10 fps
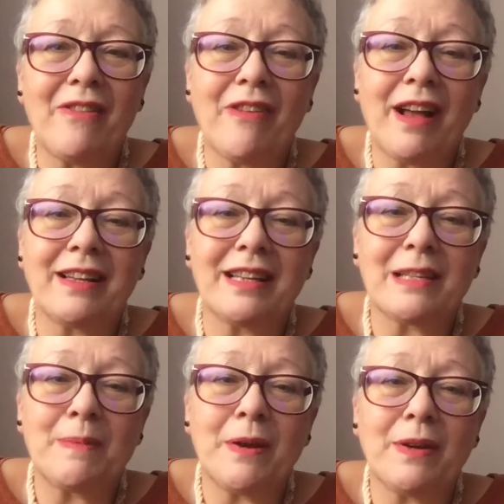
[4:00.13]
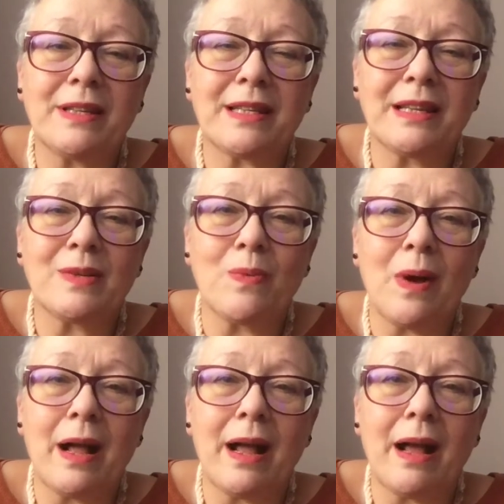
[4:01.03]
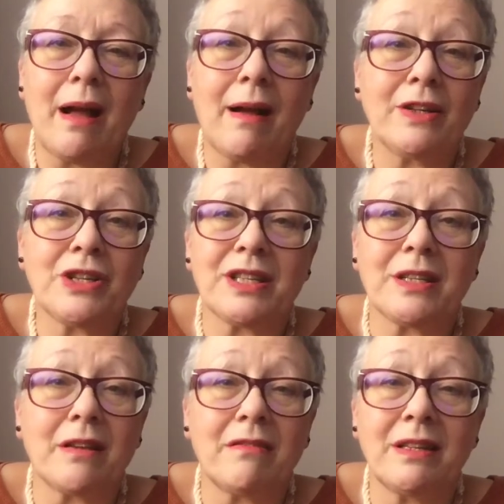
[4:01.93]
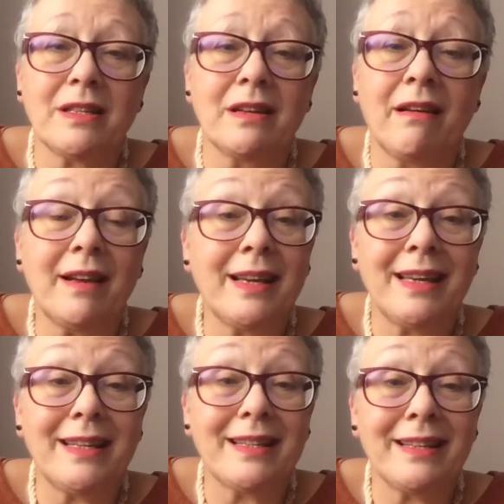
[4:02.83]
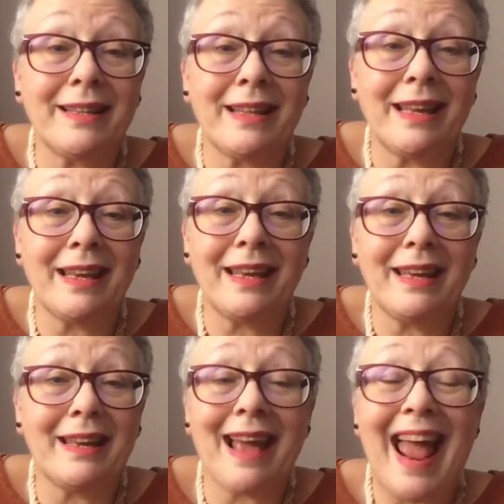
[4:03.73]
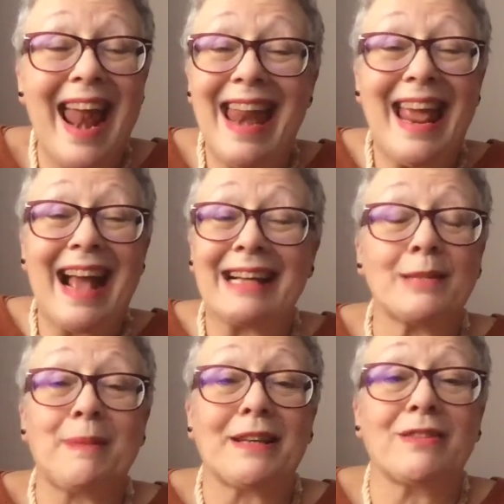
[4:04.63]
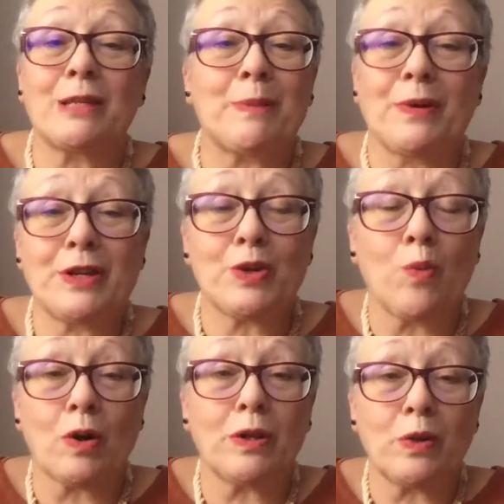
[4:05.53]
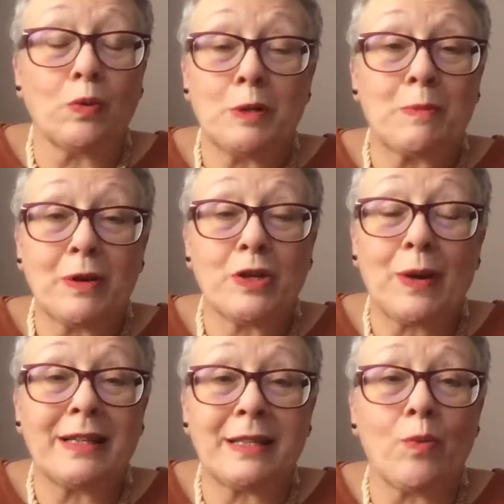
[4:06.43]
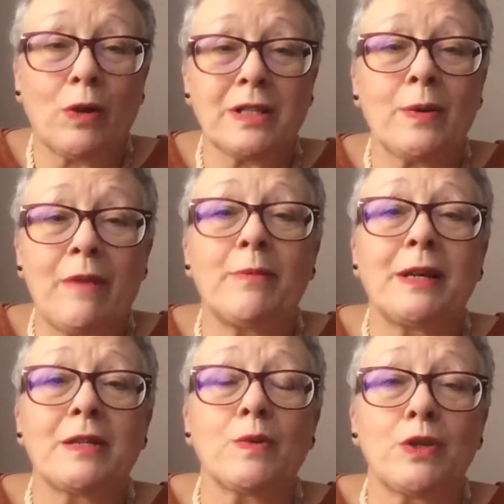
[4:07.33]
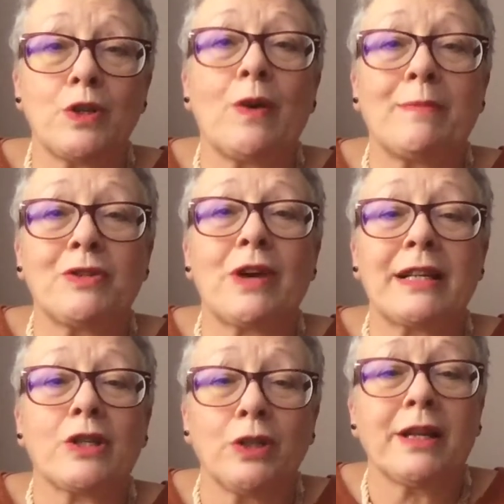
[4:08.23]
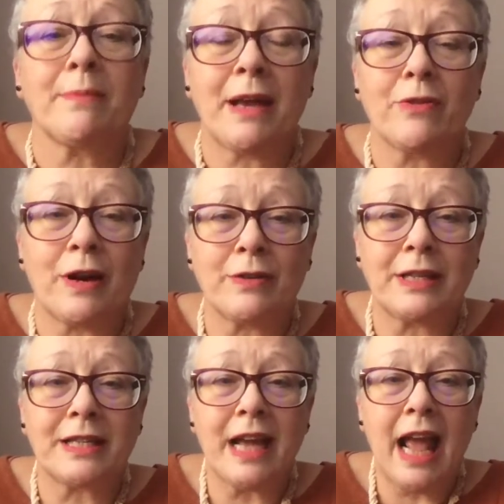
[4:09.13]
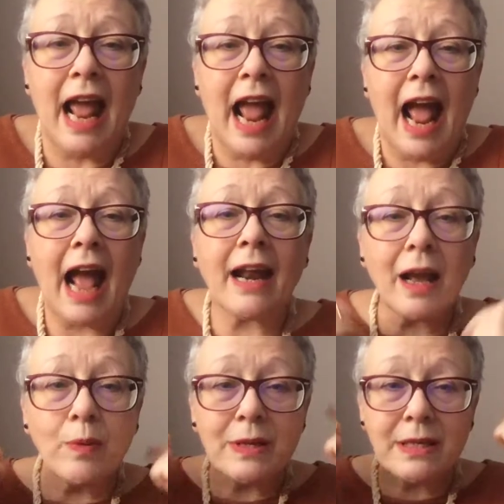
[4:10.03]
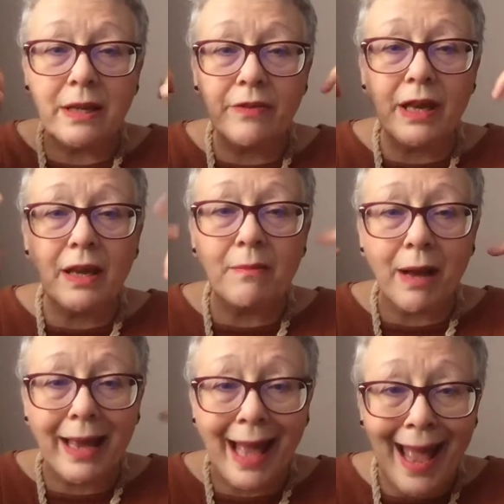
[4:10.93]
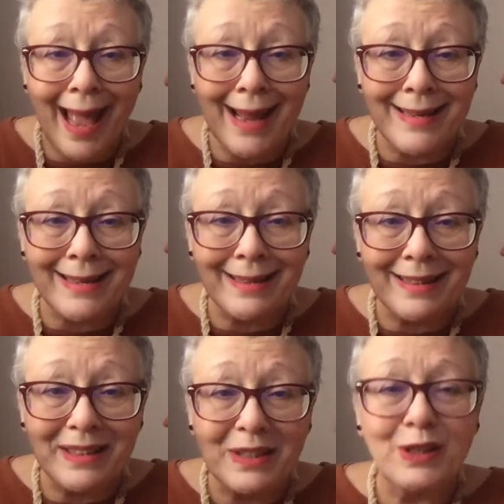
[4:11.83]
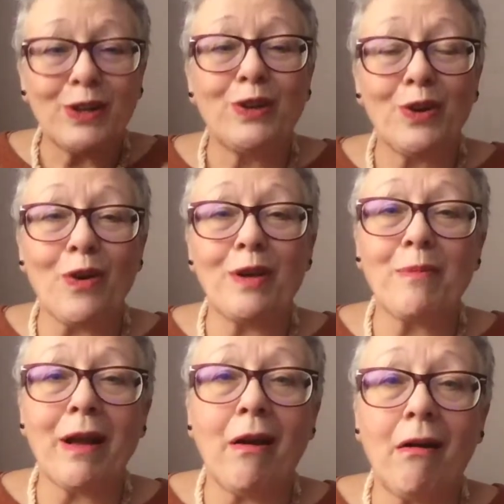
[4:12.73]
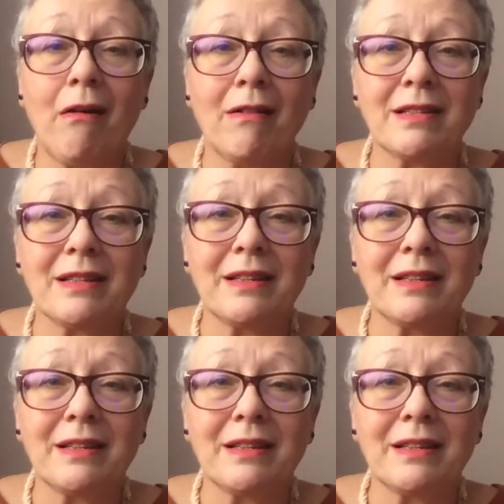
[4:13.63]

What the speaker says: had experiences where I just totally denied the any aspect of spirituality whatsoever because it was too abstract, couldn't get my head around it, and I was living in my head, not in my heart.